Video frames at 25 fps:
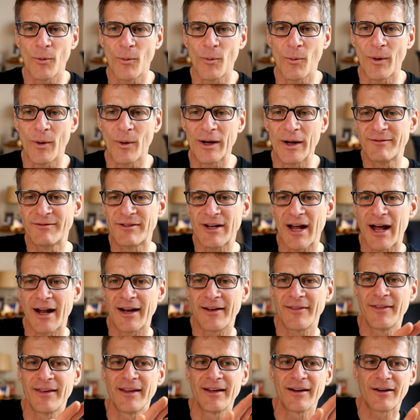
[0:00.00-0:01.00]
once we've
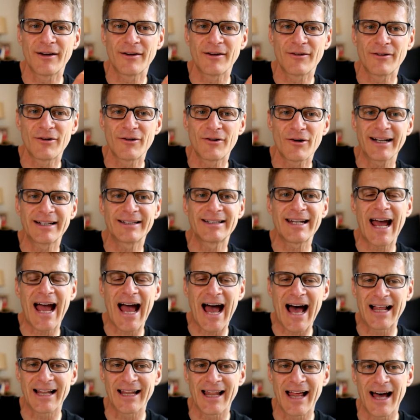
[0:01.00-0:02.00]
done the critic to
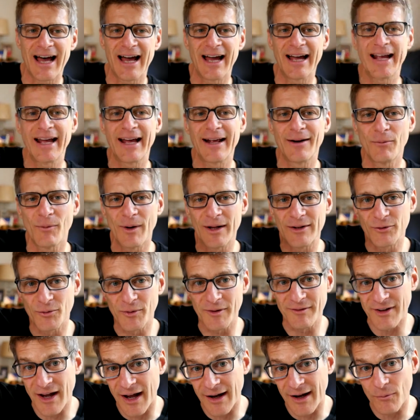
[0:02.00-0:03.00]
ally, and once
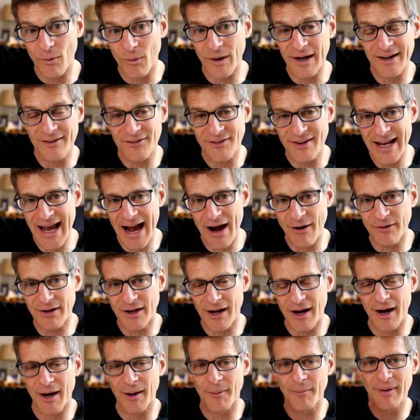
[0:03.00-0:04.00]
we've done what is the
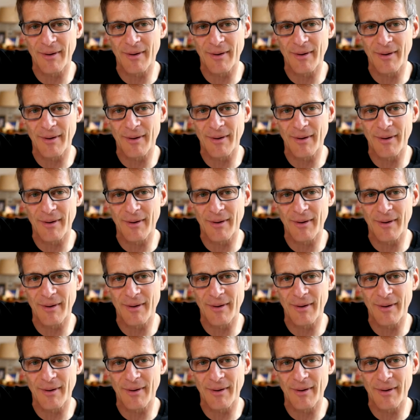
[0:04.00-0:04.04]
outcome,